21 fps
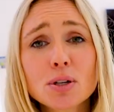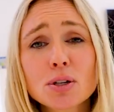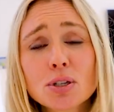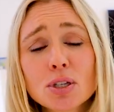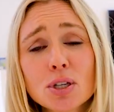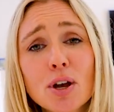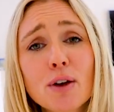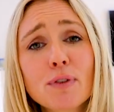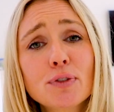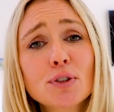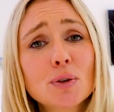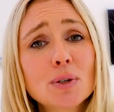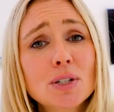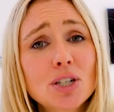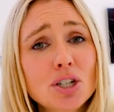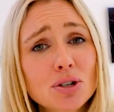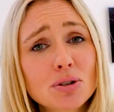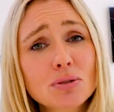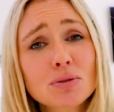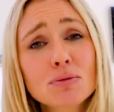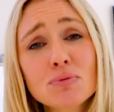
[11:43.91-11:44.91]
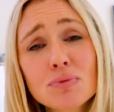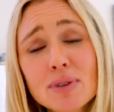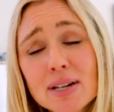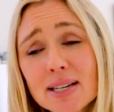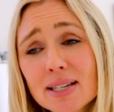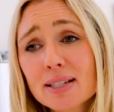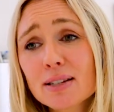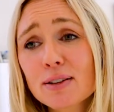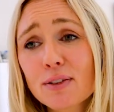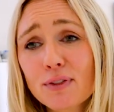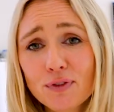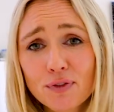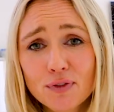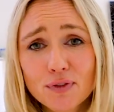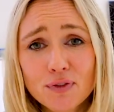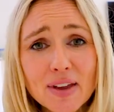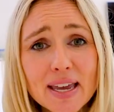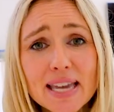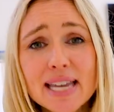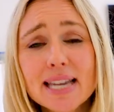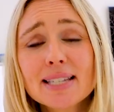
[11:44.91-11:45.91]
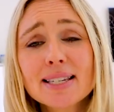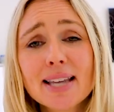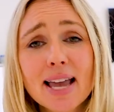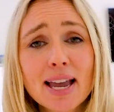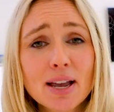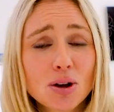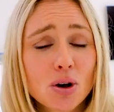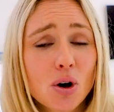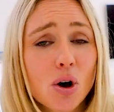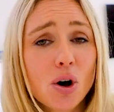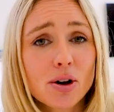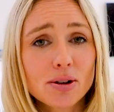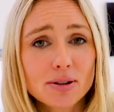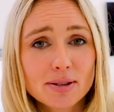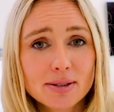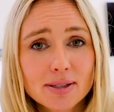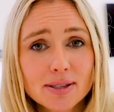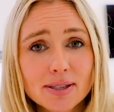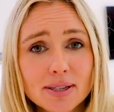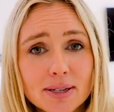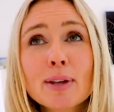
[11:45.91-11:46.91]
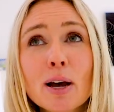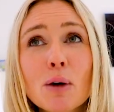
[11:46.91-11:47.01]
yourself to additional risk, fees, and costs.